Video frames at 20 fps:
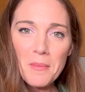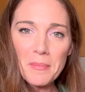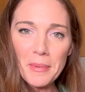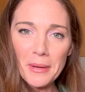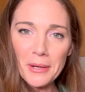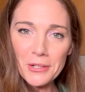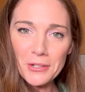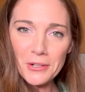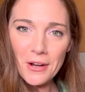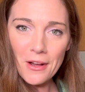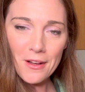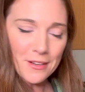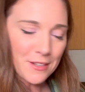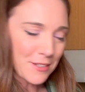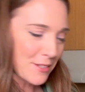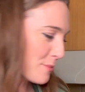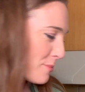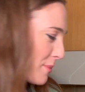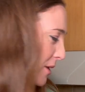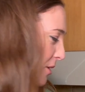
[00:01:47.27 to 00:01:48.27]
butter crocks?
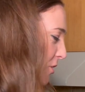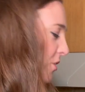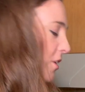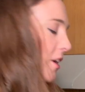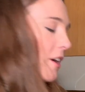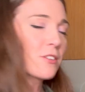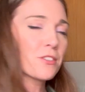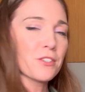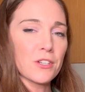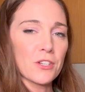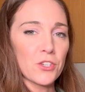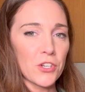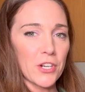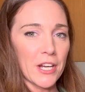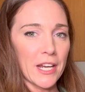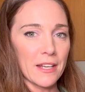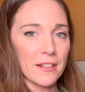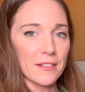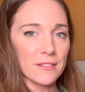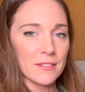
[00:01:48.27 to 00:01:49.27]
Butter crocks are
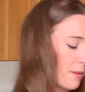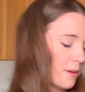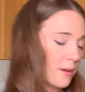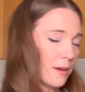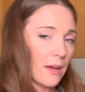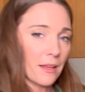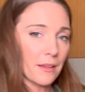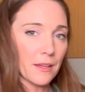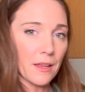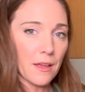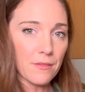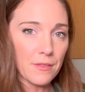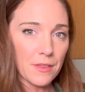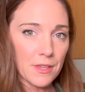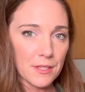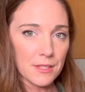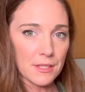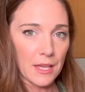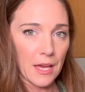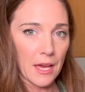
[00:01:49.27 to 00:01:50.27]
great. I love
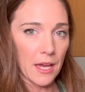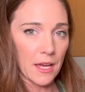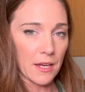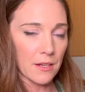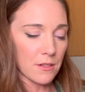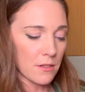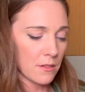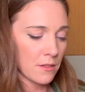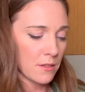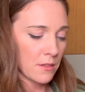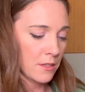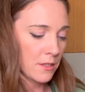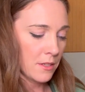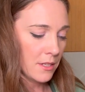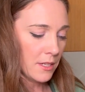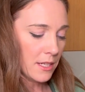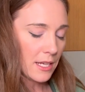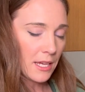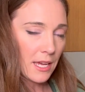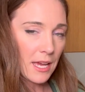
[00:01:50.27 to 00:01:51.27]
this kind.
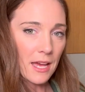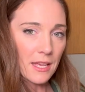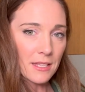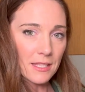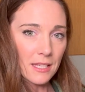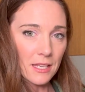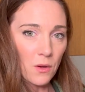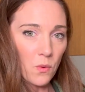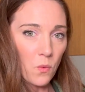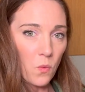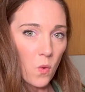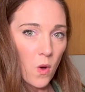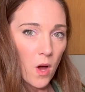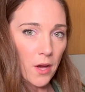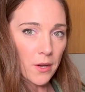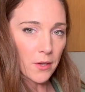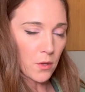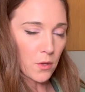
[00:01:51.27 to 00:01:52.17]
It has like a water